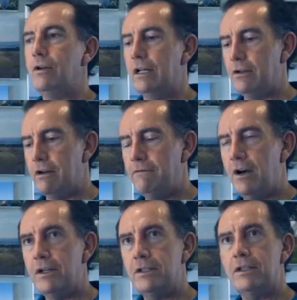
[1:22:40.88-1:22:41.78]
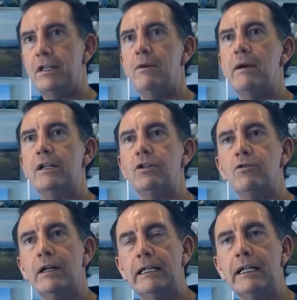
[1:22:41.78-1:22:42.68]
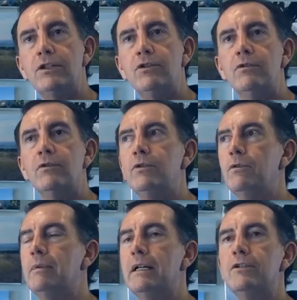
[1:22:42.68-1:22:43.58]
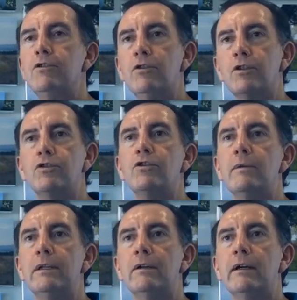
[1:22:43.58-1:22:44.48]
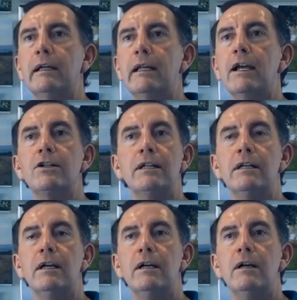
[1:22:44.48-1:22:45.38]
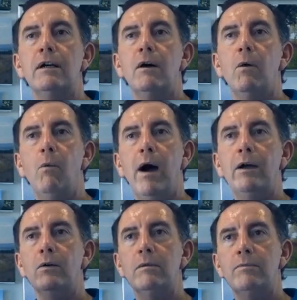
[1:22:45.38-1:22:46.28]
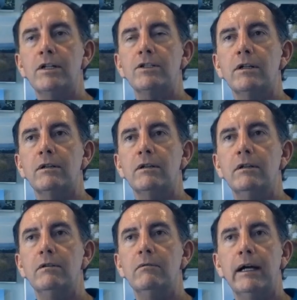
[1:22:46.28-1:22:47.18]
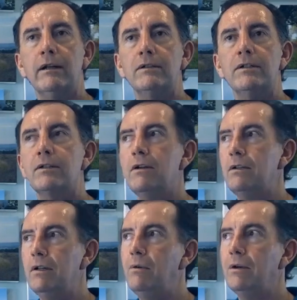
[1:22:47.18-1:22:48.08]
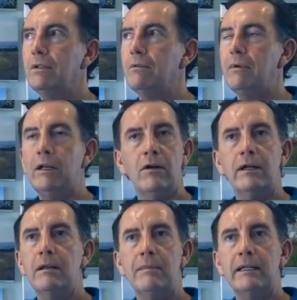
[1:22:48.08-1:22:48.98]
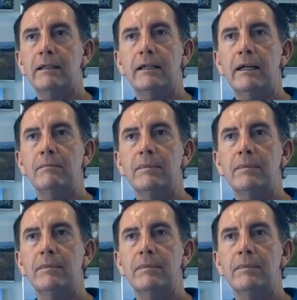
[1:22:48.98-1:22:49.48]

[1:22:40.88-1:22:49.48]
So you're trying to drive fast, stay awake, you're trying to get to your place, you're not sure where you're going, and actually, why all the pressure? Why not just go, you know what, we're not going to make that camp.